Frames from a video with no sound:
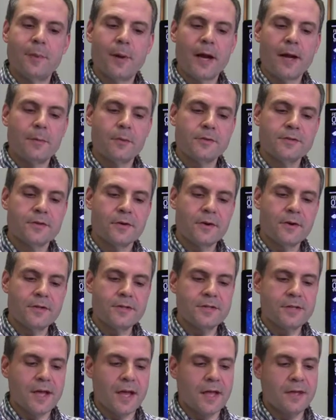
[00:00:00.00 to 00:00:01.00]
Bible
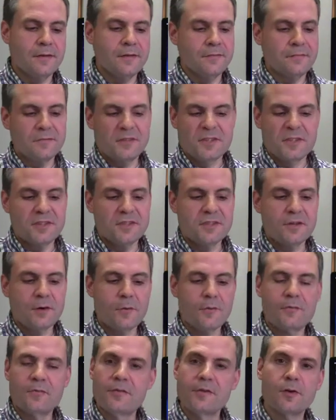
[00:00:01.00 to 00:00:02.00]
Church and just
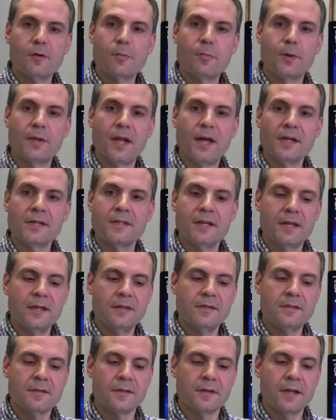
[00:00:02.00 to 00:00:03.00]
don't feel plugged
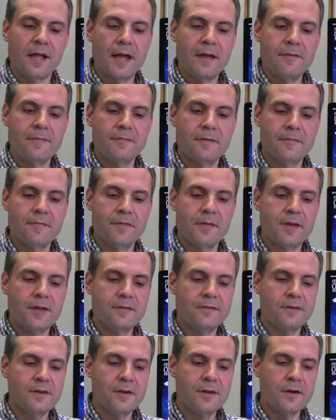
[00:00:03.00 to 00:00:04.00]
into the life of
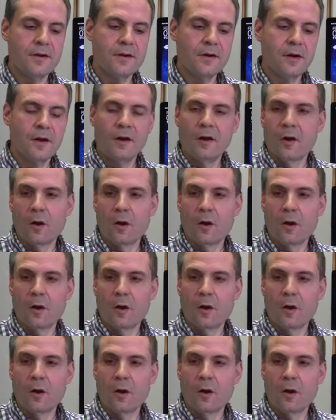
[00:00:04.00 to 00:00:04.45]
things here?